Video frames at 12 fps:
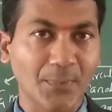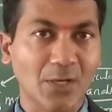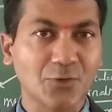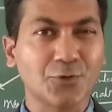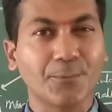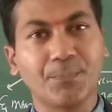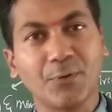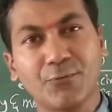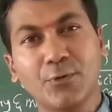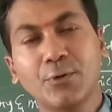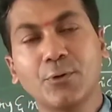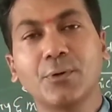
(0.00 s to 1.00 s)
So
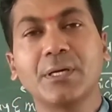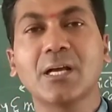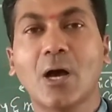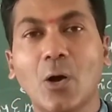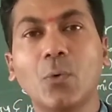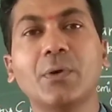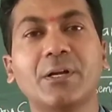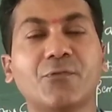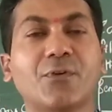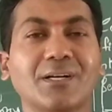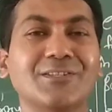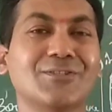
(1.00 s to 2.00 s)
before knowing how it
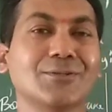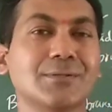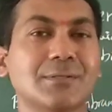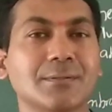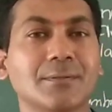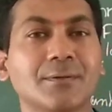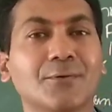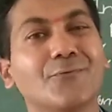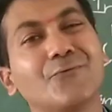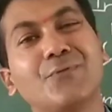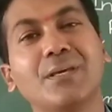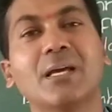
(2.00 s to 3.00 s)
functions,
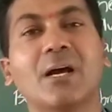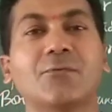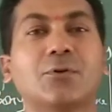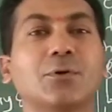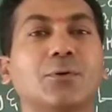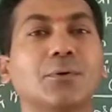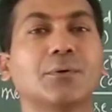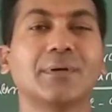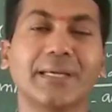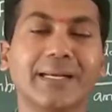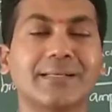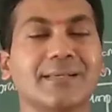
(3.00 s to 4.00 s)
we have to
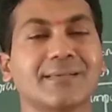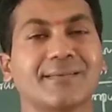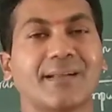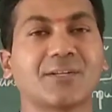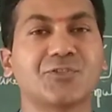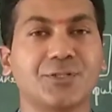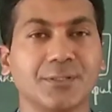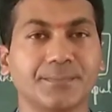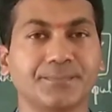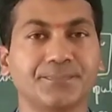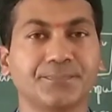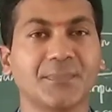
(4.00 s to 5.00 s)
know its structure,
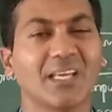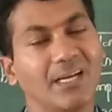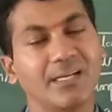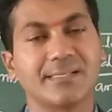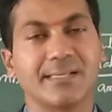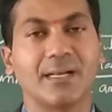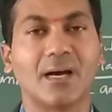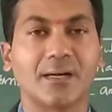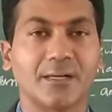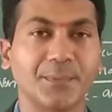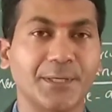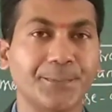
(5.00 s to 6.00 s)
its
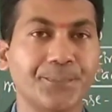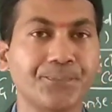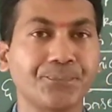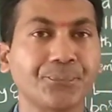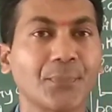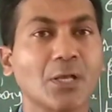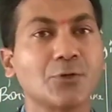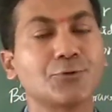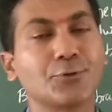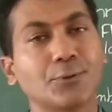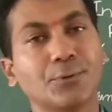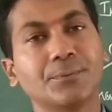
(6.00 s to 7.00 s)
anatomy.
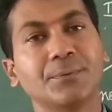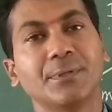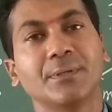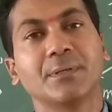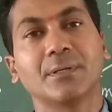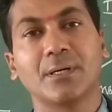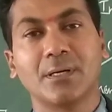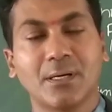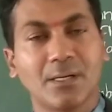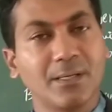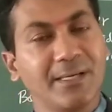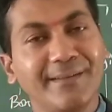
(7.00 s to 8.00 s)
So
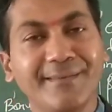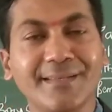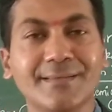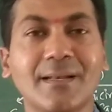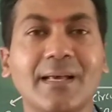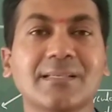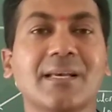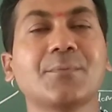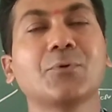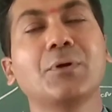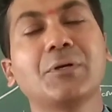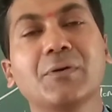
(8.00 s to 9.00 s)
in this class I am
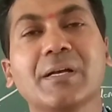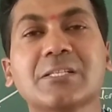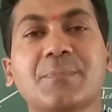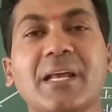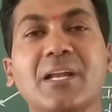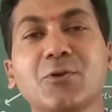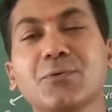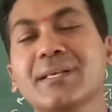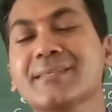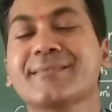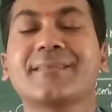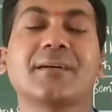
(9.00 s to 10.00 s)
going to explain you the
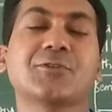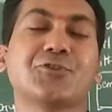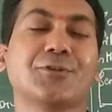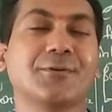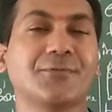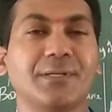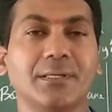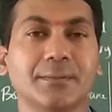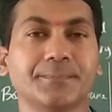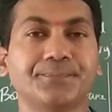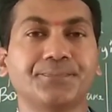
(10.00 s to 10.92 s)
structure of ear.